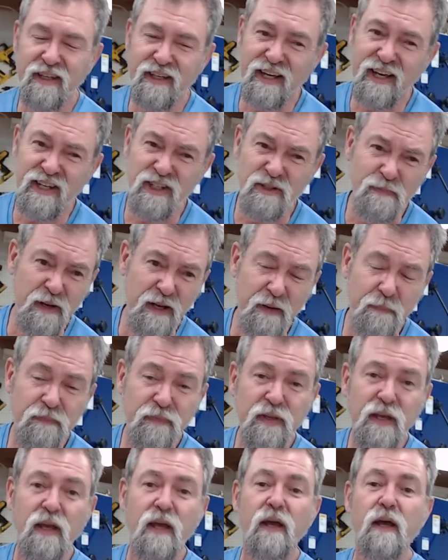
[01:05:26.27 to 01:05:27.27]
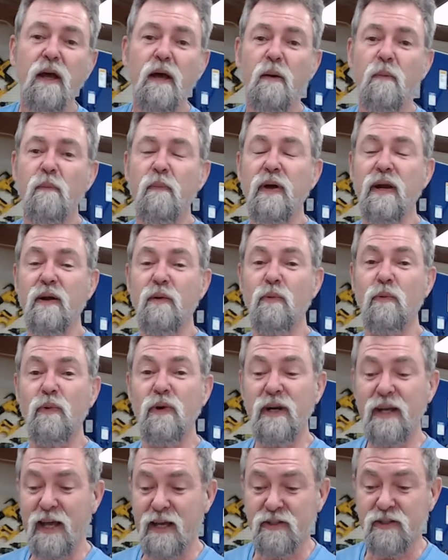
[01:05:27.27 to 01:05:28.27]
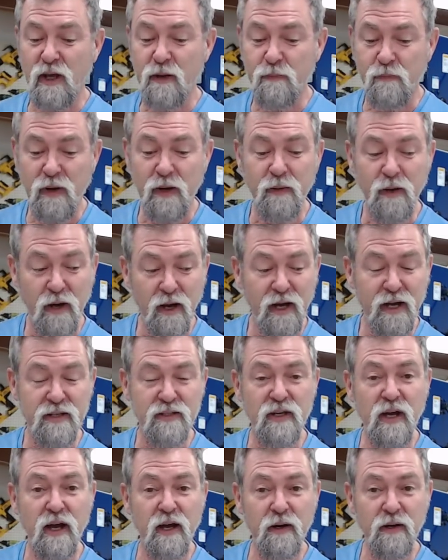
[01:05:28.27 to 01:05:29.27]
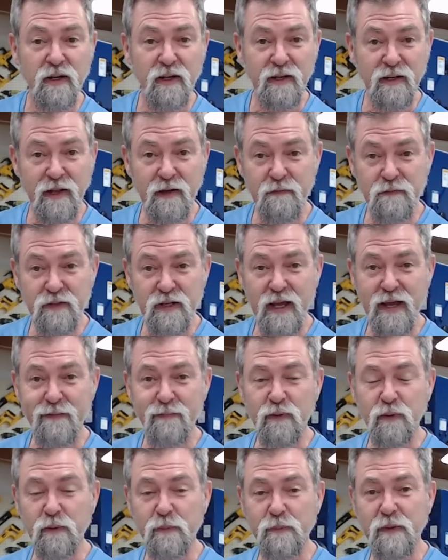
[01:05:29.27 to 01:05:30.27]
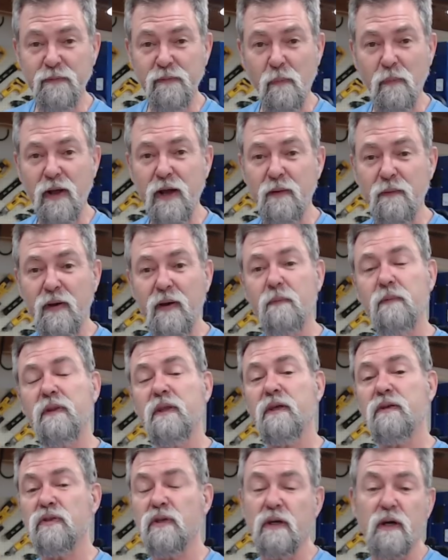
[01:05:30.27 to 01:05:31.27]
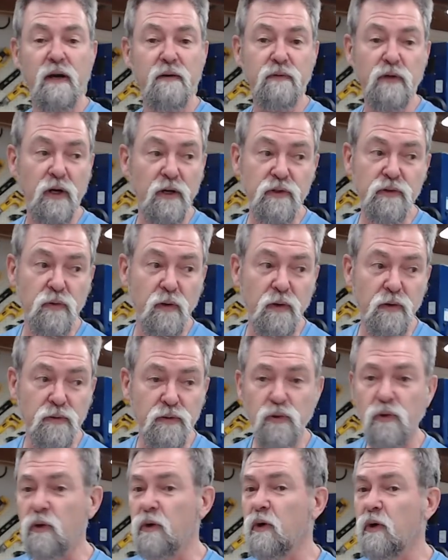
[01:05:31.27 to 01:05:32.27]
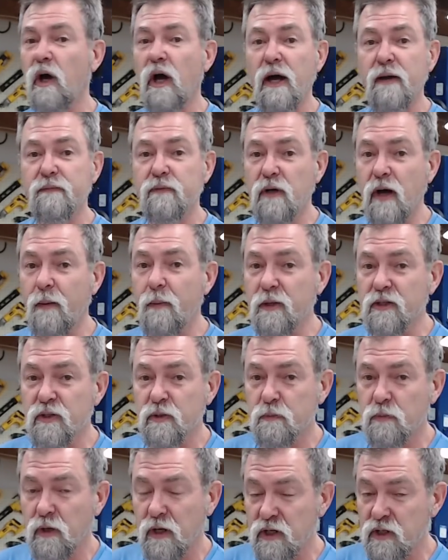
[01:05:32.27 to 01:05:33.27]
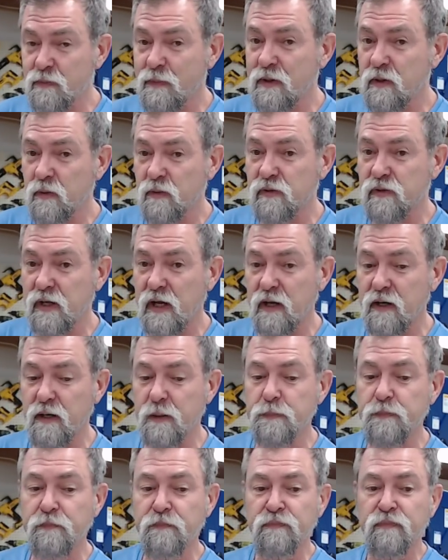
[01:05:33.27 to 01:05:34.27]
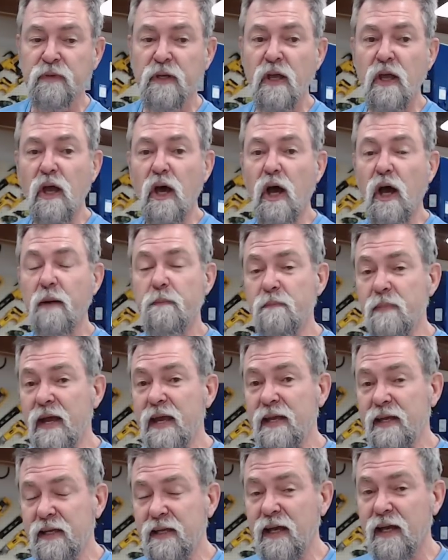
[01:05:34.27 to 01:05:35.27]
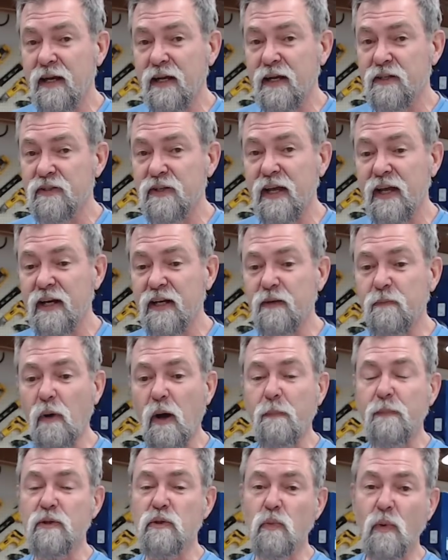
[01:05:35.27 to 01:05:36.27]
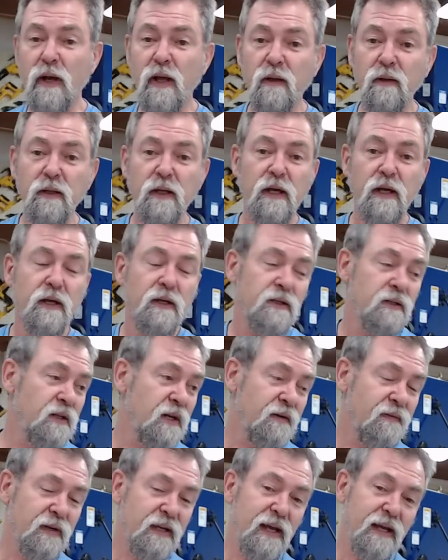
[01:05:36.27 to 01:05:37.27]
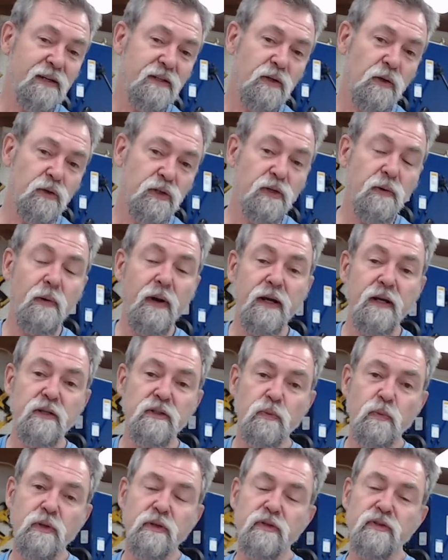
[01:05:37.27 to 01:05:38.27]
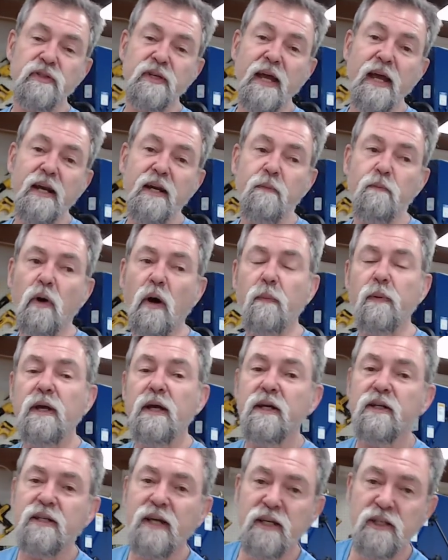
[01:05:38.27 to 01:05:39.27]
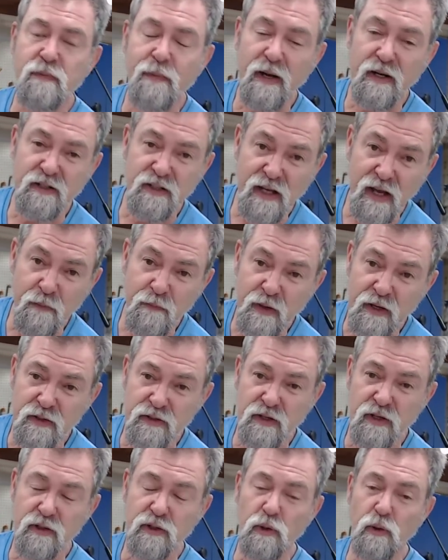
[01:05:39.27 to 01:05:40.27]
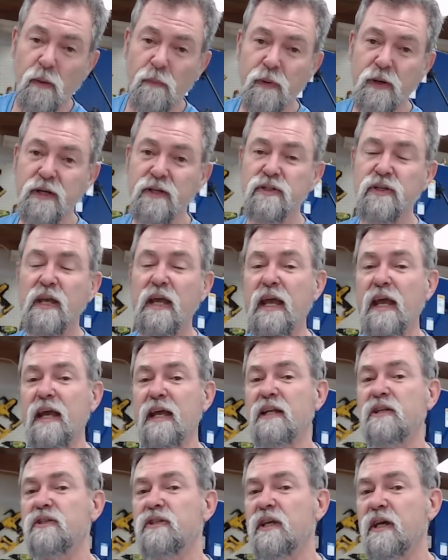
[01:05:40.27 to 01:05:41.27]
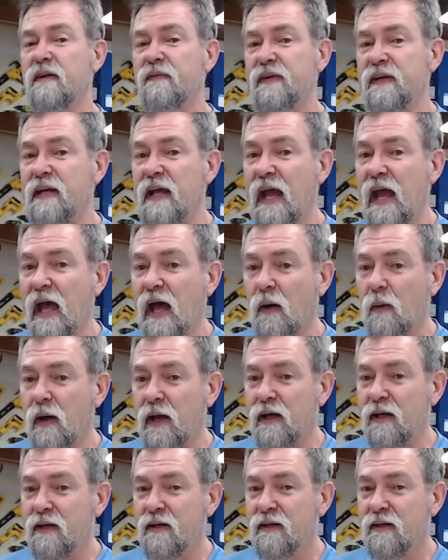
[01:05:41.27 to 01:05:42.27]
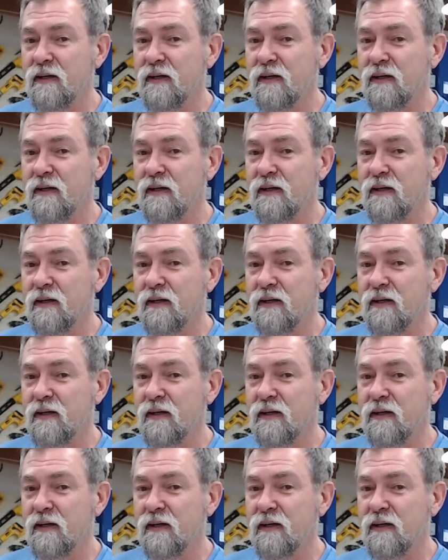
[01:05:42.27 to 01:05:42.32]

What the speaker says: cashmere. But it really has opened my eyes. I'd love to have a little bit of a play around with it. So I've got a scroll saw, I've got a spindle sander. I may get a sanding mop as well. You never can tell. She reckons with the sanding mop, it takes about 10 minutes to do a piece instead of an hour.